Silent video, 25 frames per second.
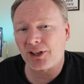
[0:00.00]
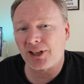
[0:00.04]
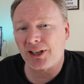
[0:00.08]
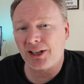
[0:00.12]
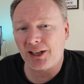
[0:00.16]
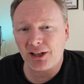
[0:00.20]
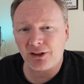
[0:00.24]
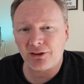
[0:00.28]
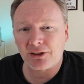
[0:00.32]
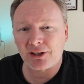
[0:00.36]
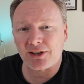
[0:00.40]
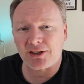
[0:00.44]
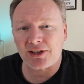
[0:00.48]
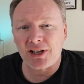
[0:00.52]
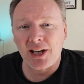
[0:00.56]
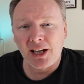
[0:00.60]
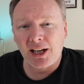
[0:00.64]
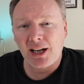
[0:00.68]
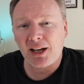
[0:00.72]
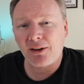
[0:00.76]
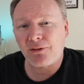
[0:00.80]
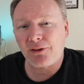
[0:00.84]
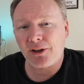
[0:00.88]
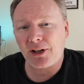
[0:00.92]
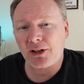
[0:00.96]
thing here is,
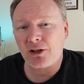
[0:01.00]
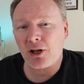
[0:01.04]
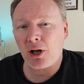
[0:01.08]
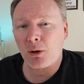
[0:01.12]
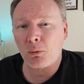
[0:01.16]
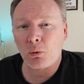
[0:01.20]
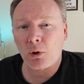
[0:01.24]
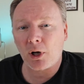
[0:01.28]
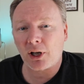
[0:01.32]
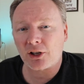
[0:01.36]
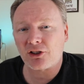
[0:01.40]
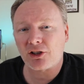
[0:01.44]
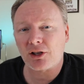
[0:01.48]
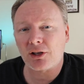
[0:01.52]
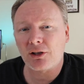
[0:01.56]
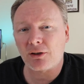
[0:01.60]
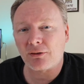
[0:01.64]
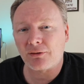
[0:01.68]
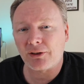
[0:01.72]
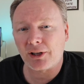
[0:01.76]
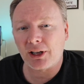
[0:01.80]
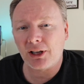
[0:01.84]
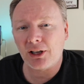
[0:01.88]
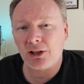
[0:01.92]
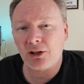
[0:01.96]
if they're not watching
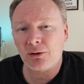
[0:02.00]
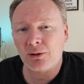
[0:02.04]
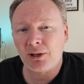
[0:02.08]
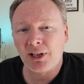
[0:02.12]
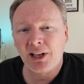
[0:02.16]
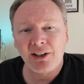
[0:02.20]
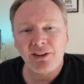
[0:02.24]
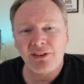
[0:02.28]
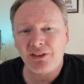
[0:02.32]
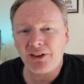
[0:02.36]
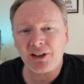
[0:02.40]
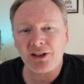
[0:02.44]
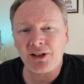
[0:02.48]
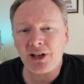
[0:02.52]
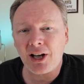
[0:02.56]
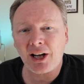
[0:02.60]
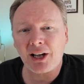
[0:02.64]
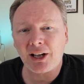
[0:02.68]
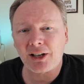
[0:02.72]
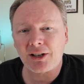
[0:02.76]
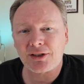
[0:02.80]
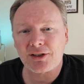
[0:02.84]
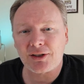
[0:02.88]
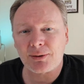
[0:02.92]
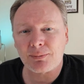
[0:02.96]
your video, they're
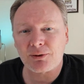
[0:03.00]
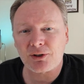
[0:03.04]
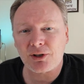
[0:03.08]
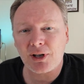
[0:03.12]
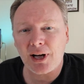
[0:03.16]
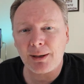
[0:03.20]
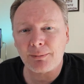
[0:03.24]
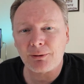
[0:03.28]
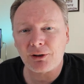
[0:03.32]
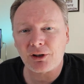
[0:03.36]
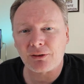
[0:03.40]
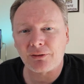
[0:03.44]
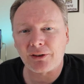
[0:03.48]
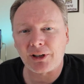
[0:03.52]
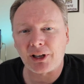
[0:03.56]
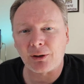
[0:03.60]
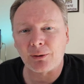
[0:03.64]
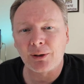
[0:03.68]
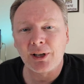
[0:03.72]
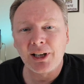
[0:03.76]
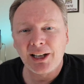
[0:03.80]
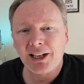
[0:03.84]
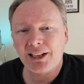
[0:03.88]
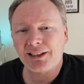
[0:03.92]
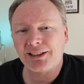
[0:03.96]
not gonna subscribe to your
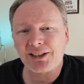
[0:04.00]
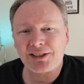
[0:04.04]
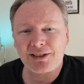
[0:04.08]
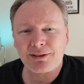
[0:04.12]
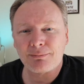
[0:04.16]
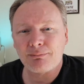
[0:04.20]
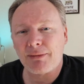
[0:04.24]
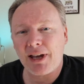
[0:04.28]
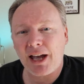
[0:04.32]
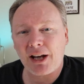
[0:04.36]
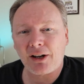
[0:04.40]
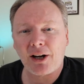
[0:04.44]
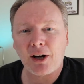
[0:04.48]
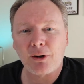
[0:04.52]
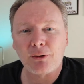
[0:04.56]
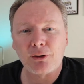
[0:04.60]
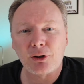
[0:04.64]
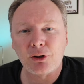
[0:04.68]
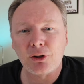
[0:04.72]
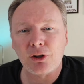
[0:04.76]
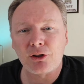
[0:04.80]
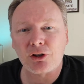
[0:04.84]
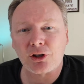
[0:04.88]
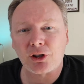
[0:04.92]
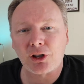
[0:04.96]
video. It doesn't matter how
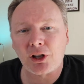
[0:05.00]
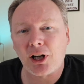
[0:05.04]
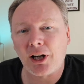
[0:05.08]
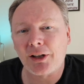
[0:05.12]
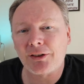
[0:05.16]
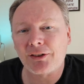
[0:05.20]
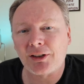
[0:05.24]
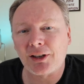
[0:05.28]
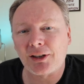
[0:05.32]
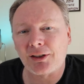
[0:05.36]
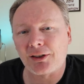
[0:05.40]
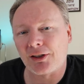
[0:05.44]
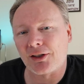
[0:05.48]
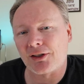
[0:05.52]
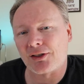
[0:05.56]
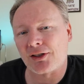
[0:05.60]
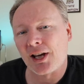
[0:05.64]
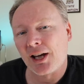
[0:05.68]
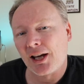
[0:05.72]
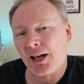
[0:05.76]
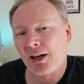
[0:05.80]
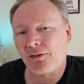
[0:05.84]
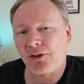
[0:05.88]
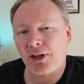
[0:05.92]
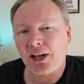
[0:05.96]
good your content is.
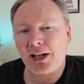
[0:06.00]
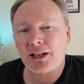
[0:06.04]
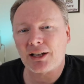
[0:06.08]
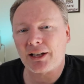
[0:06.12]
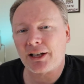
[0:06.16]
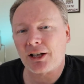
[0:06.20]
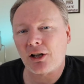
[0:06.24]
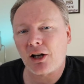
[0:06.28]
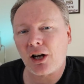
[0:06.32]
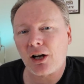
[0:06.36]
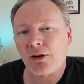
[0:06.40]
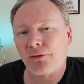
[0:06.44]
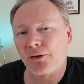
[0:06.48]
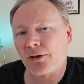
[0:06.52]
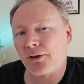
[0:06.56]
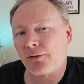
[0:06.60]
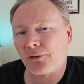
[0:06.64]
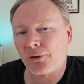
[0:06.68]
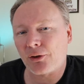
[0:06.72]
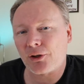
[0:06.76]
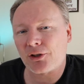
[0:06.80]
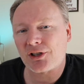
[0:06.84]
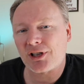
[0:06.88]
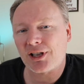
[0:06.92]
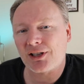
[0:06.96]
If they click click off in the
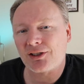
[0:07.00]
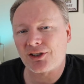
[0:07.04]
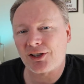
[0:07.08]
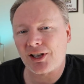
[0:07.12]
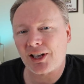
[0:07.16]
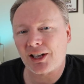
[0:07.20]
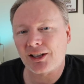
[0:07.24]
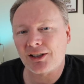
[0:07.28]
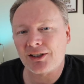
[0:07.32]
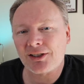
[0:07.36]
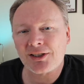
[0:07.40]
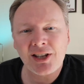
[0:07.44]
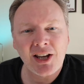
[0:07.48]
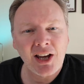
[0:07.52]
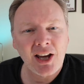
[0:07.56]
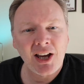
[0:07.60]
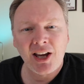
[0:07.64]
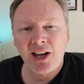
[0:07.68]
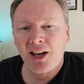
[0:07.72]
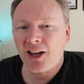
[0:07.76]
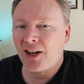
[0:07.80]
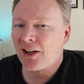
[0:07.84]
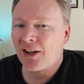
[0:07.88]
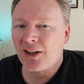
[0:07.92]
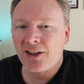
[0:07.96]
first eight seconds,
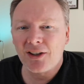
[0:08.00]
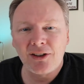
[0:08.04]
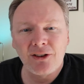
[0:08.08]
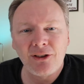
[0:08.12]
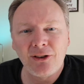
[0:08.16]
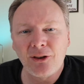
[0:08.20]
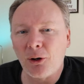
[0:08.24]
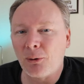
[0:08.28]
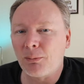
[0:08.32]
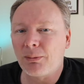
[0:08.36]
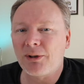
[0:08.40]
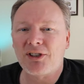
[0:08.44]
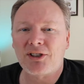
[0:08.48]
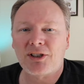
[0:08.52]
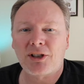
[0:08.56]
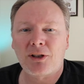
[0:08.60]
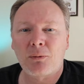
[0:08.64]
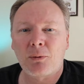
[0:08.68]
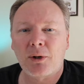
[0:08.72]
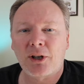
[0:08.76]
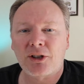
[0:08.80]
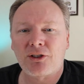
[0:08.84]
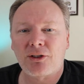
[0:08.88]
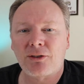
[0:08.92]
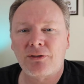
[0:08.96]
nobody's
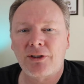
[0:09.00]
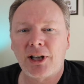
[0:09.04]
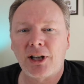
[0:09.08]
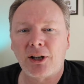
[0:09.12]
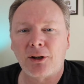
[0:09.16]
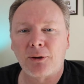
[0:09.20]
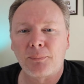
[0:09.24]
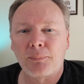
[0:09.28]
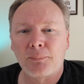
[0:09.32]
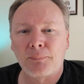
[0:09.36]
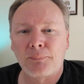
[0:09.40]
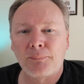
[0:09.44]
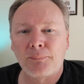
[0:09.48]
gonna watch your video.